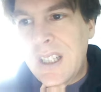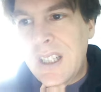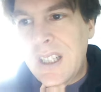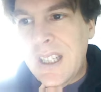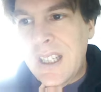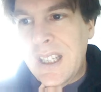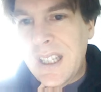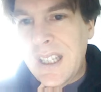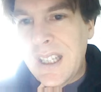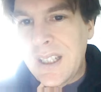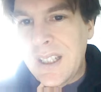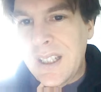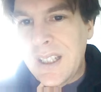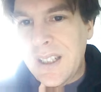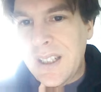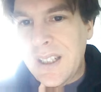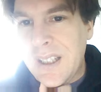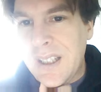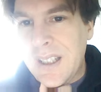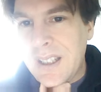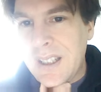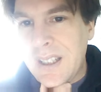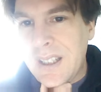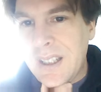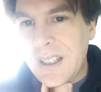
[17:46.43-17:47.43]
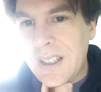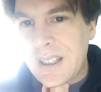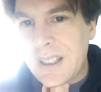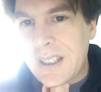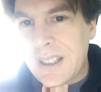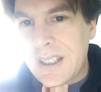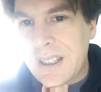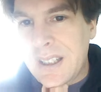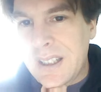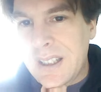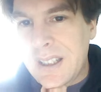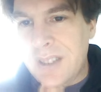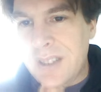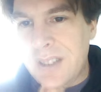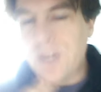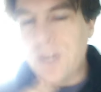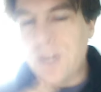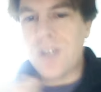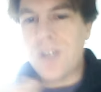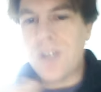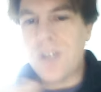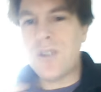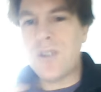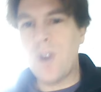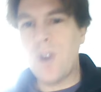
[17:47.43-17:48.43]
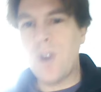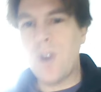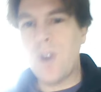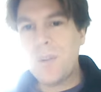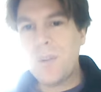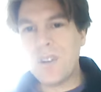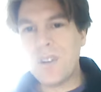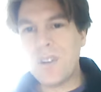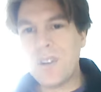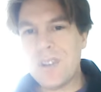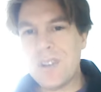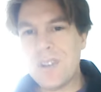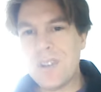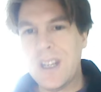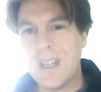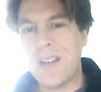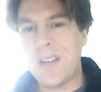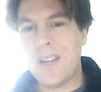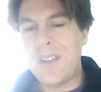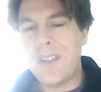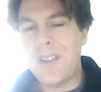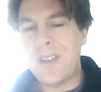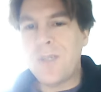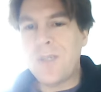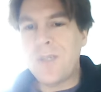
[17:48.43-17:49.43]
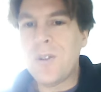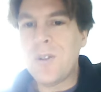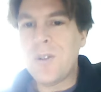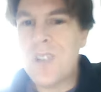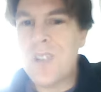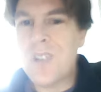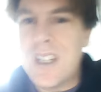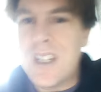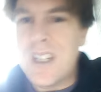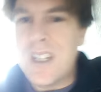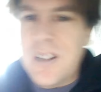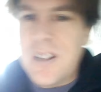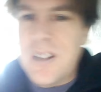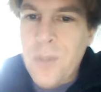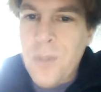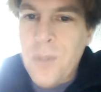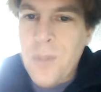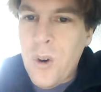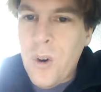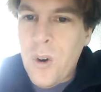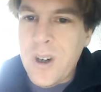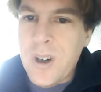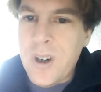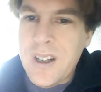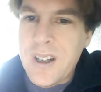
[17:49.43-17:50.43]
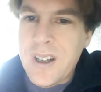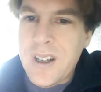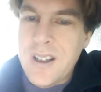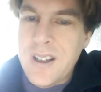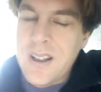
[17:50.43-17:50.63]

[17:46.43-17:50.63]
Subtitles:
And those are the two options, and I think we'll see more.